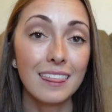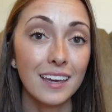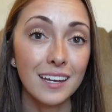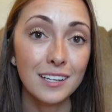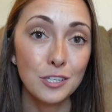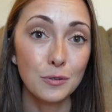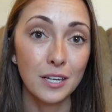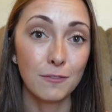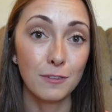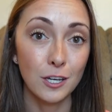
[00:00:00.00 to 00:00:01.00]
then you
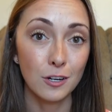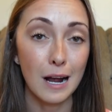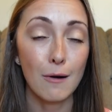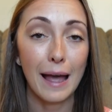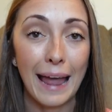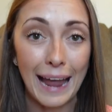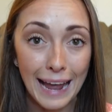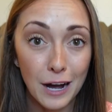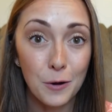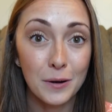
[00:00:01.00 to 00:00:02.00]
can figure out
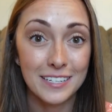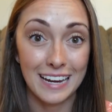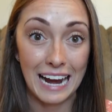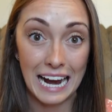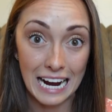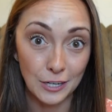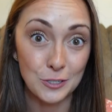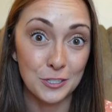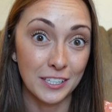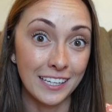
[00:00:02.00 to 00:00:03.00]
how to
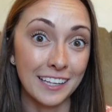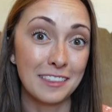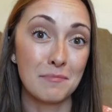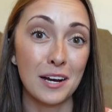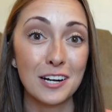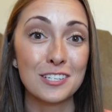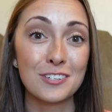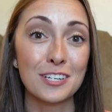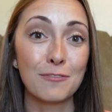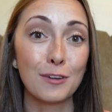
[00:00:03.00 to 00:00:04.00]
actually get the marriage
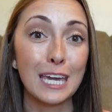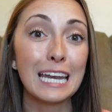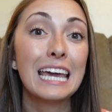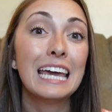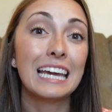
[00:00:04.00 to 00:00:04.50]
certificate